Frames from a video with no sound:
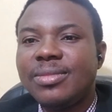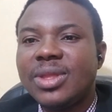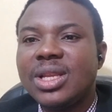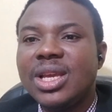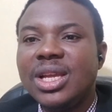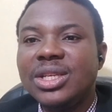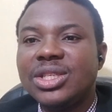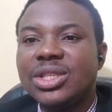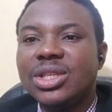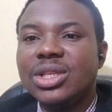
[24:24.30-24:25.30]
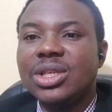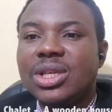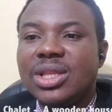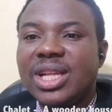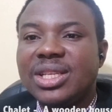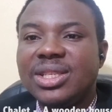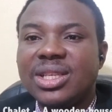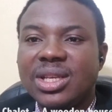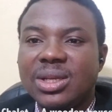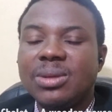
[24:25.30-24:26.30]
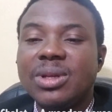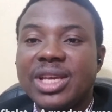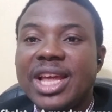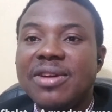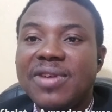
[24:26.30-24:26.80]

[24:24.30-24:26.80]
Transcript: And that is a kind of